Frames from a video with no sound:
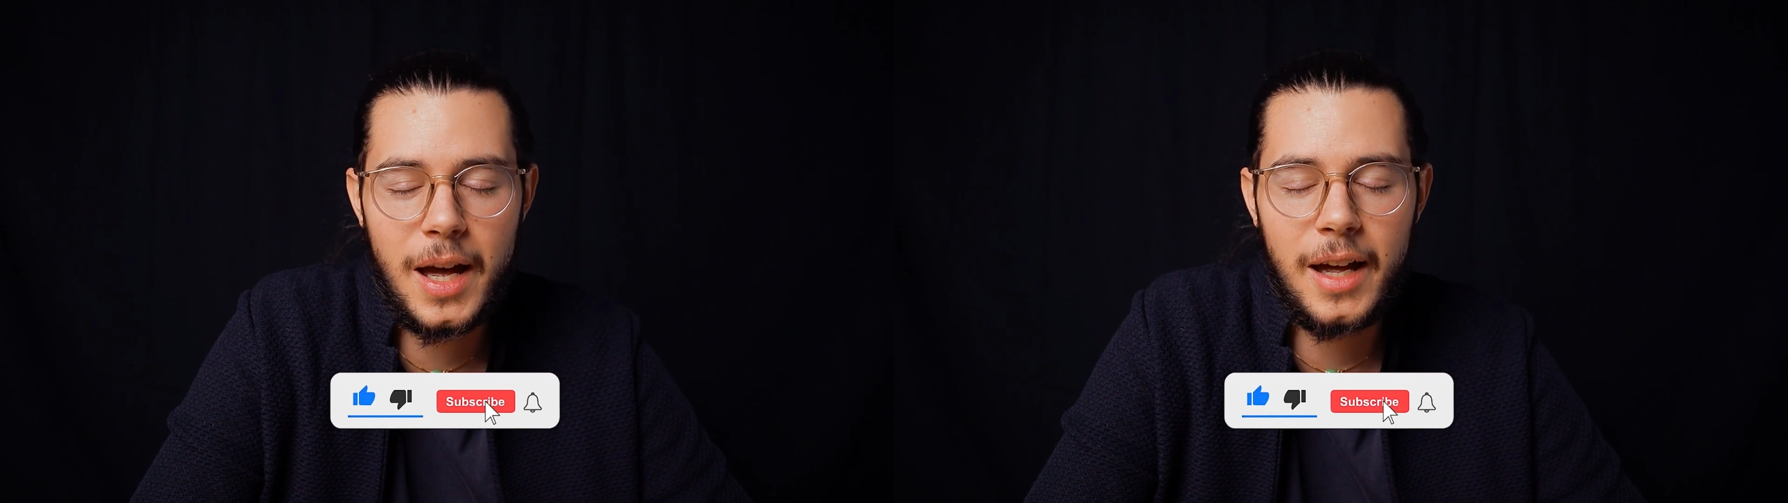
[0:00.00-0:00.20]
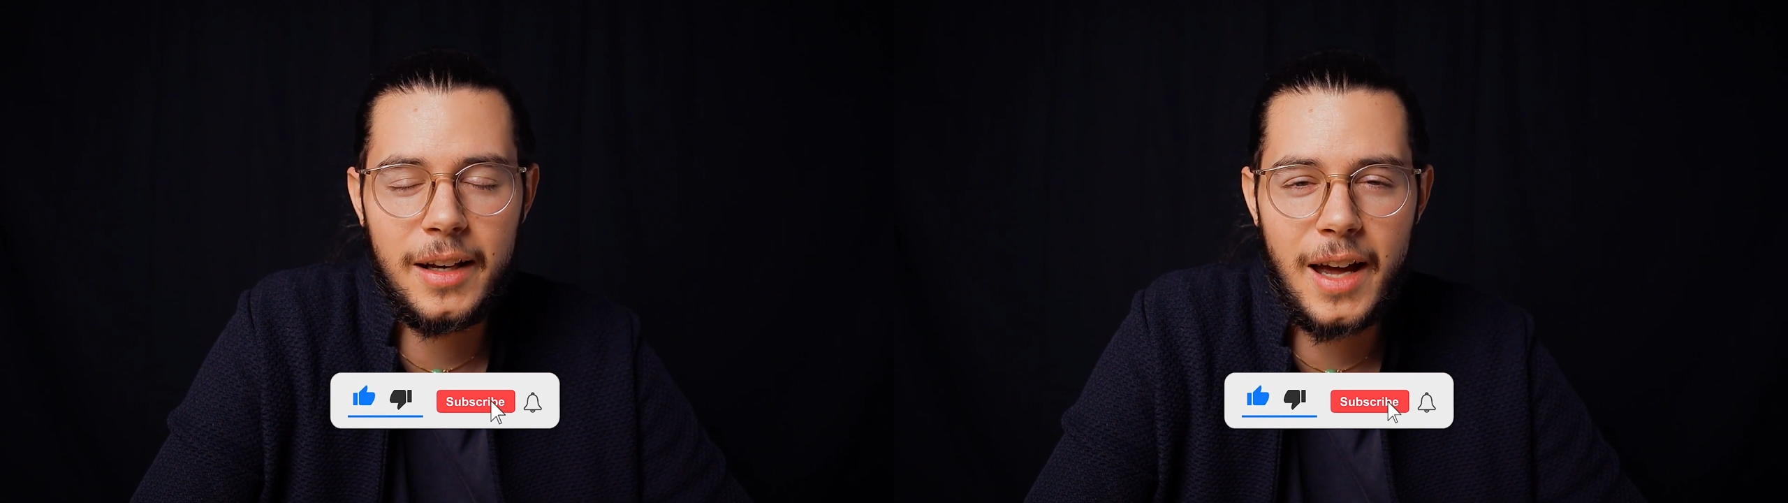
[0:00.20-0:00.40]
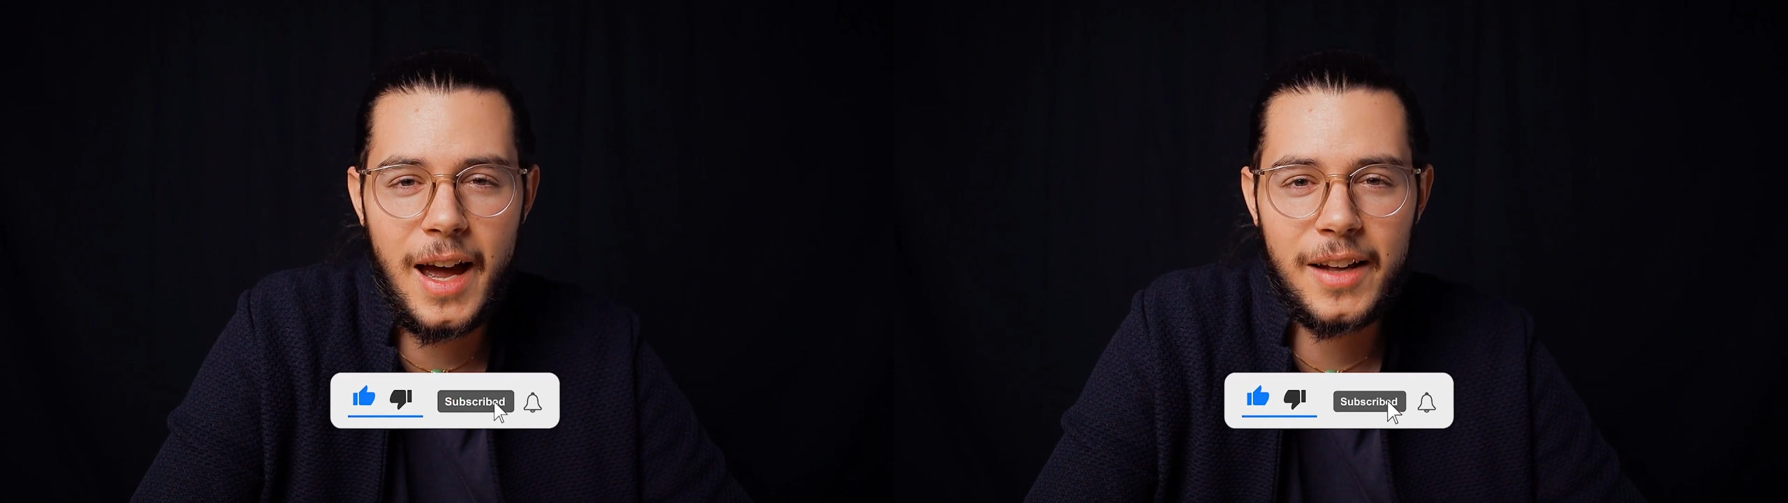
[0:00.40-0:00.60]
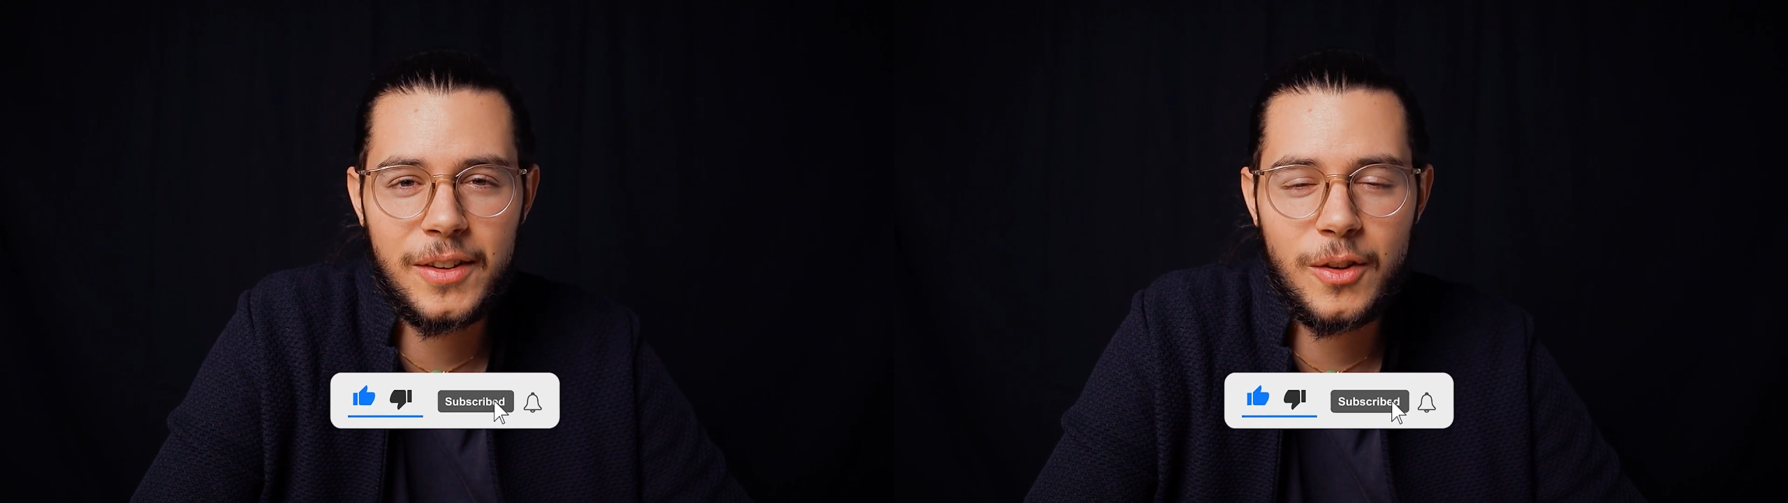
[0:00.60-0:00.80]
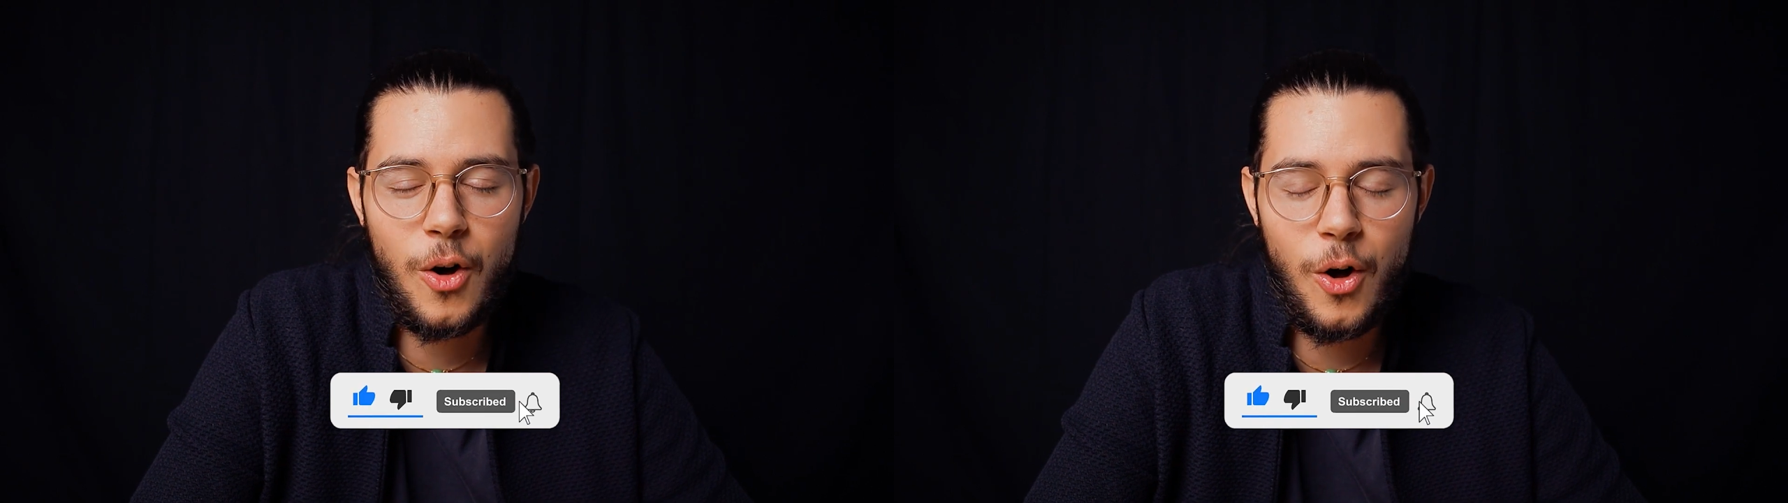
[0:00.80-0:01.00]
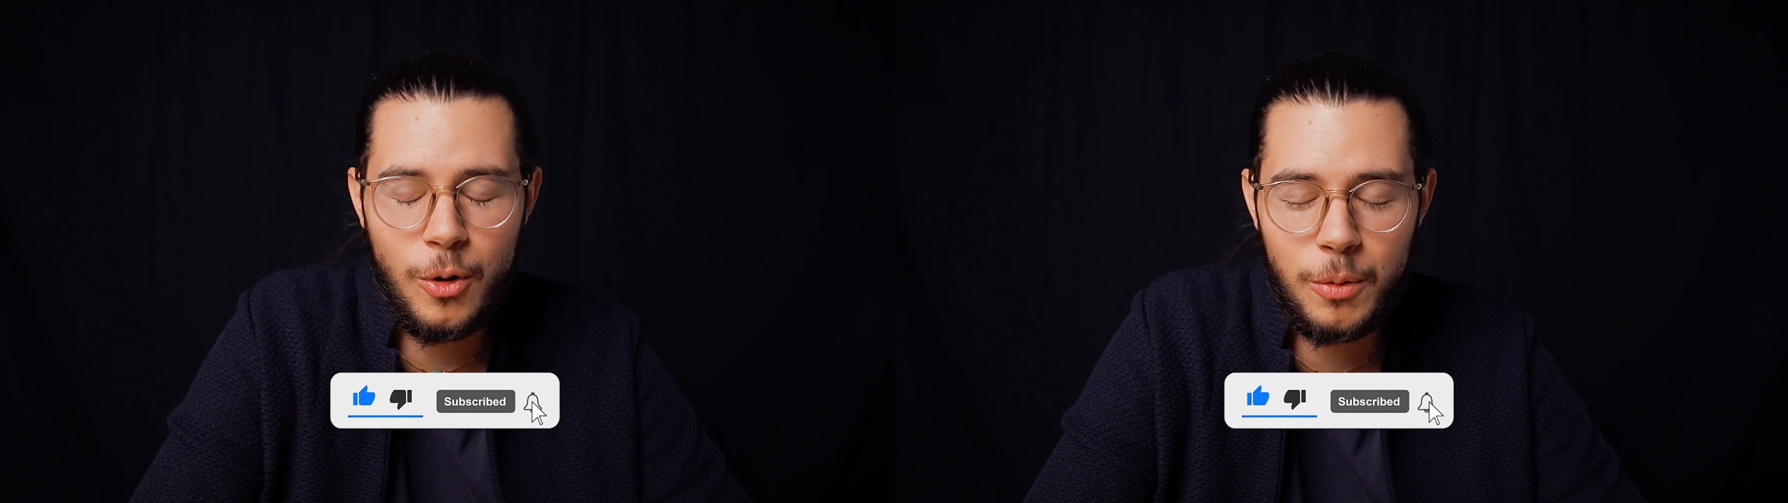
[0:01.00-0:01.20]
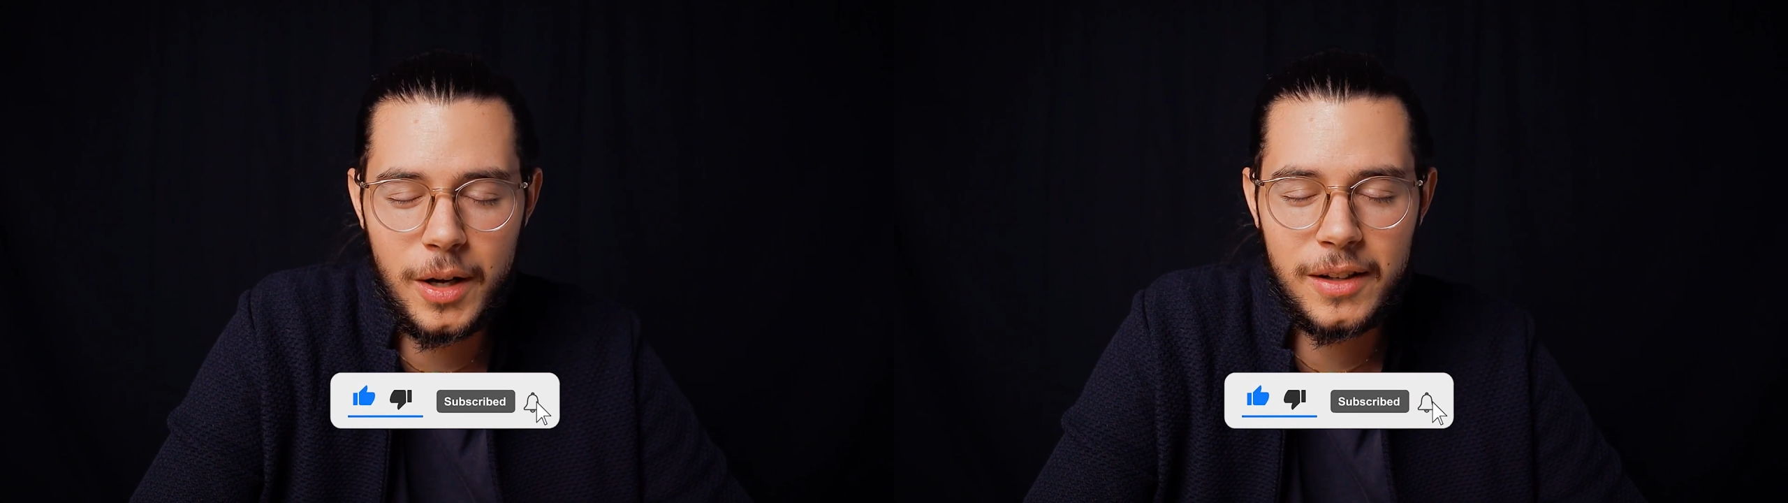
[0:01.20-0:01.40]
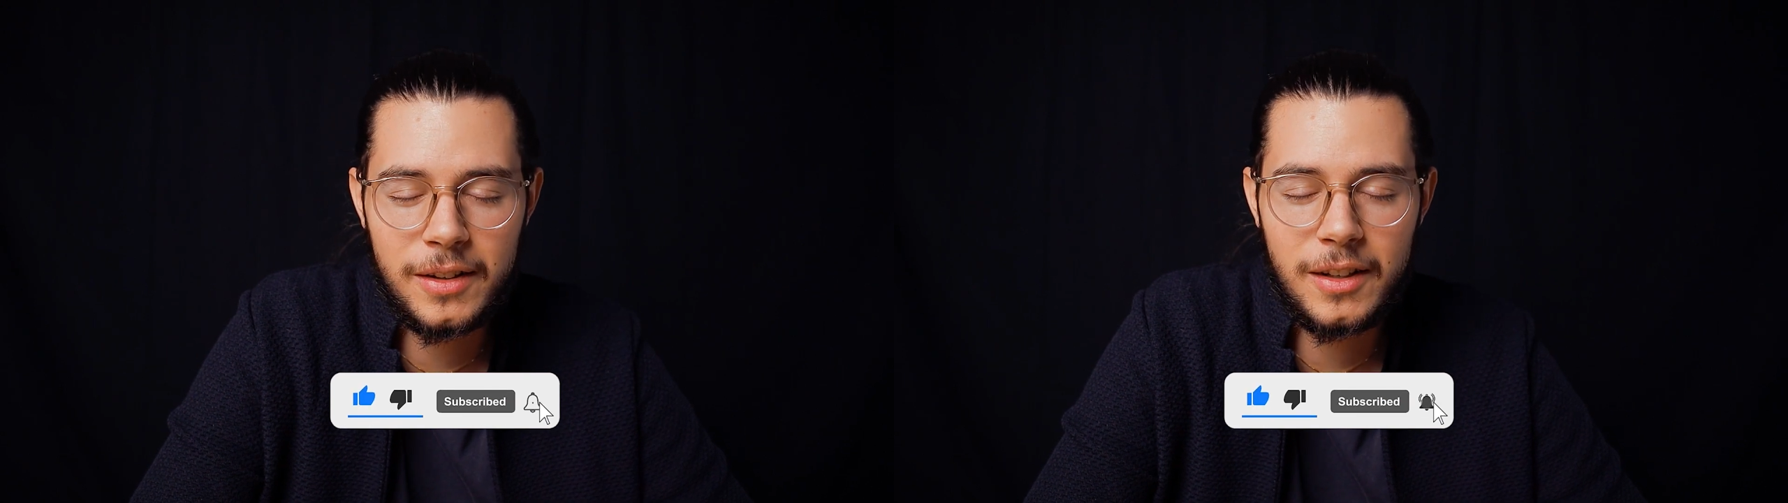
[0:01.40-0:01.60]
and as
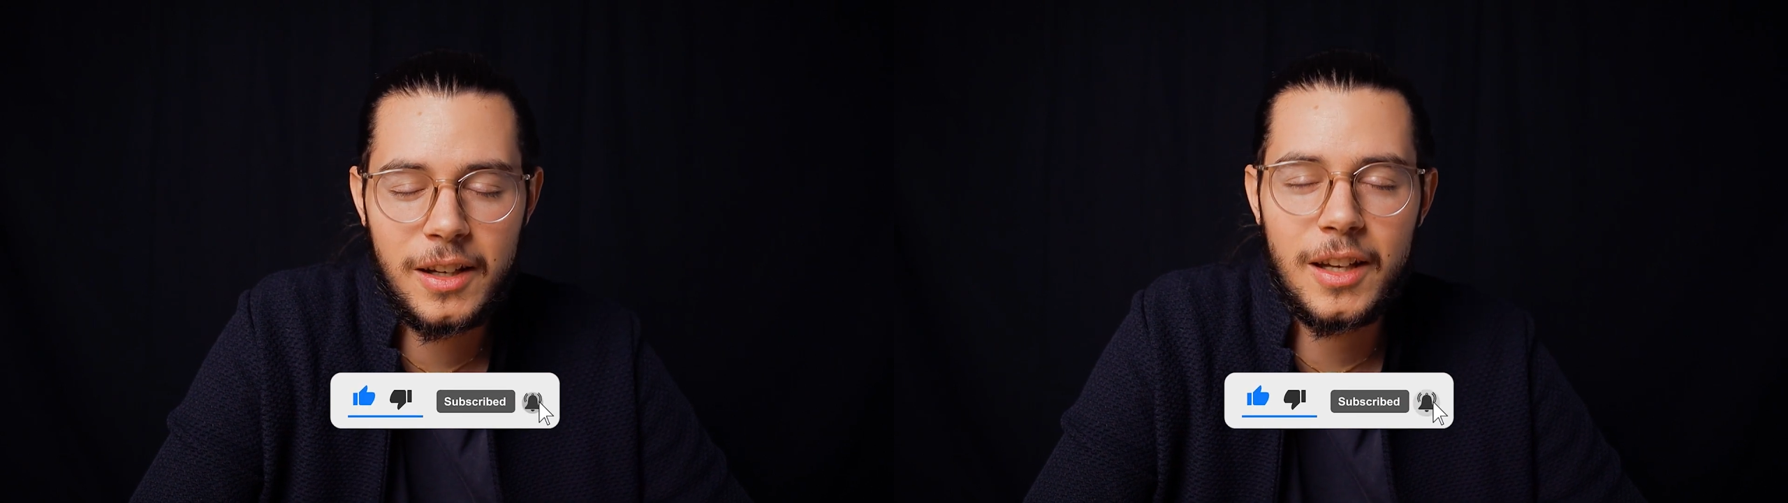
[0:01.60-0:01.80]
always,